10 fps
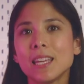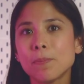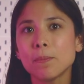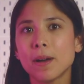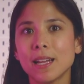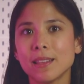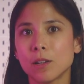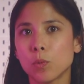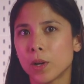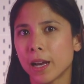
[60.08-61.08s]
Keep in mind
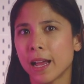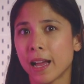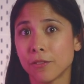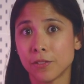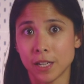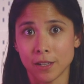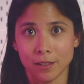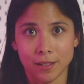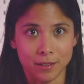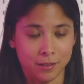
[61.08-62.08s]
that what I have
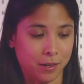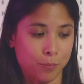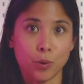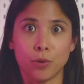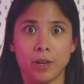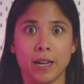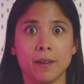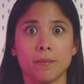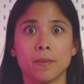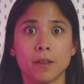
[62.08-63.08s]
here is a
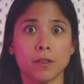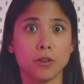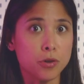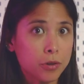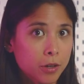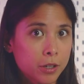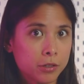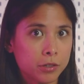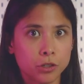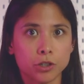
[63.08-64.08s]
prototype. The
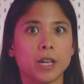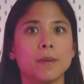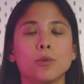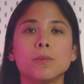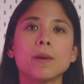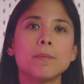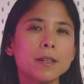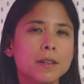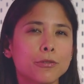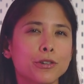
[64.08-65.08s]
neuron's shape will be a
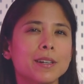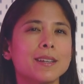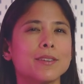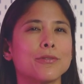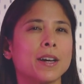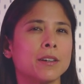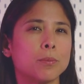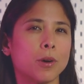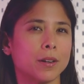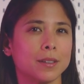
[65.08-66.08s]
bit different in the
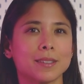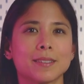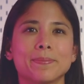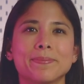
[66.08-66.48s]
final product.